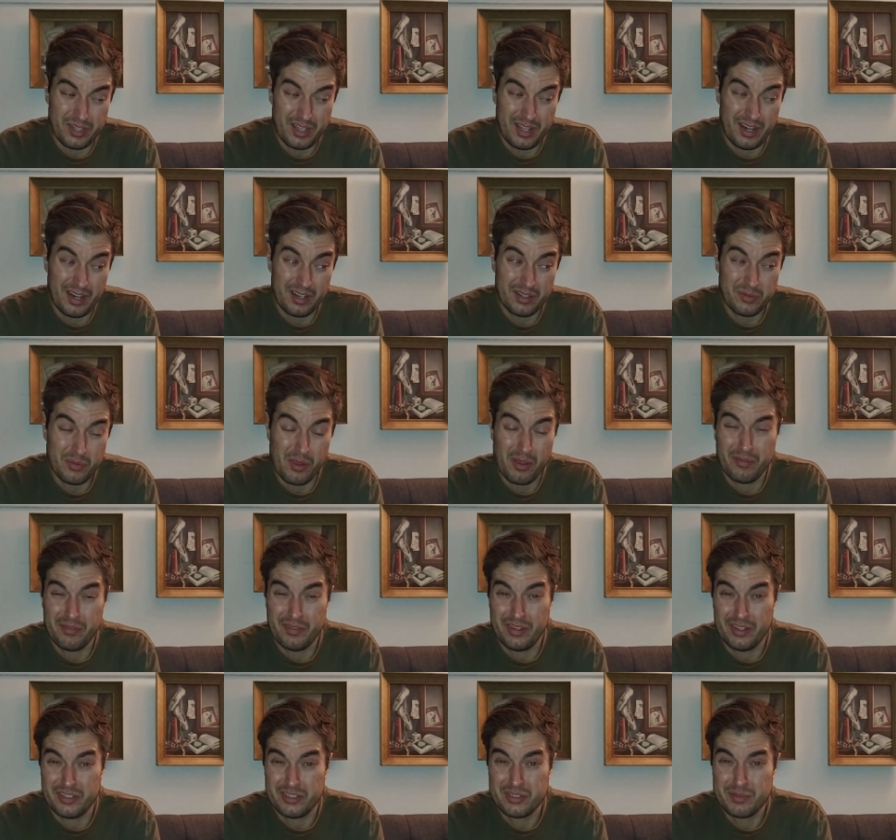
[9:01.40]
10 out of 12
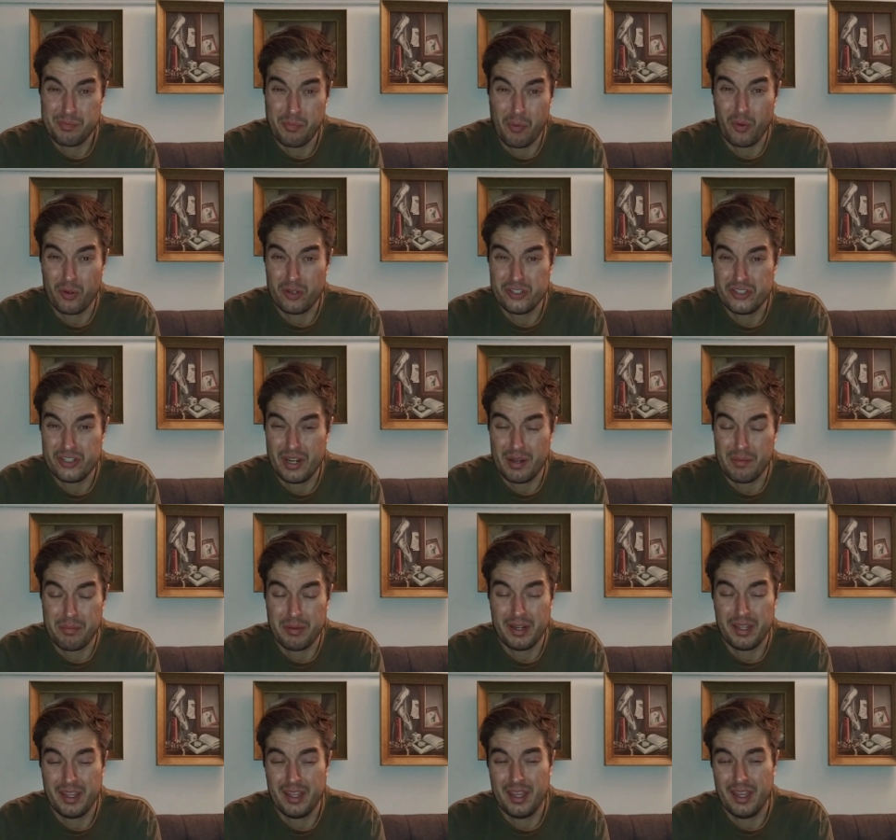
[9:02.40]
in the Sports
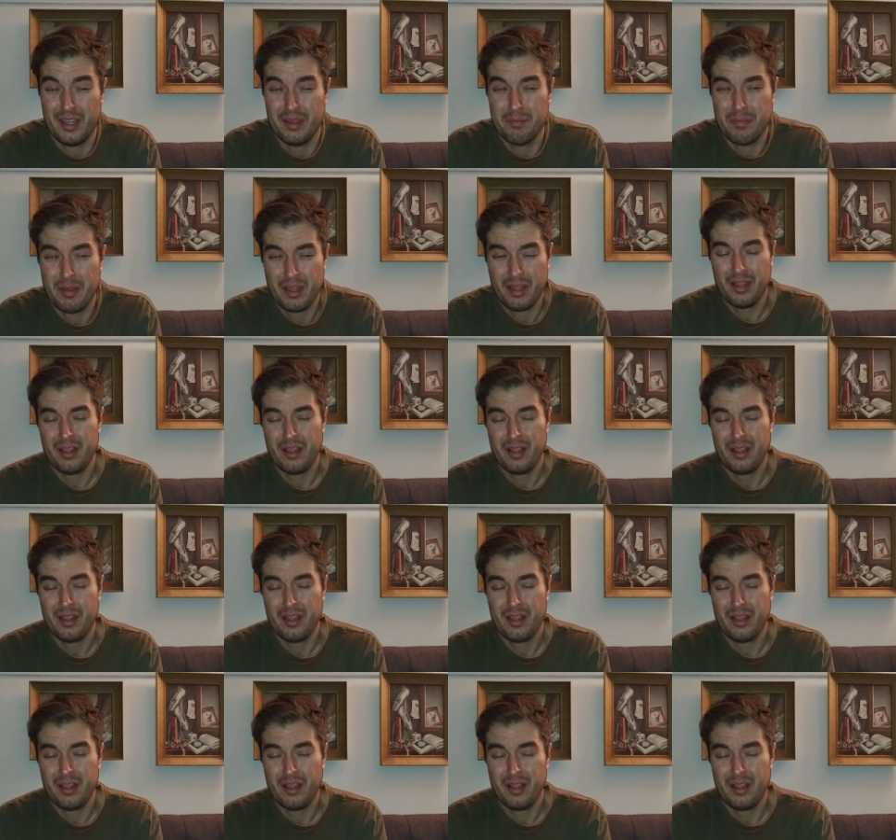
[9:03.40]
Jeopardy game.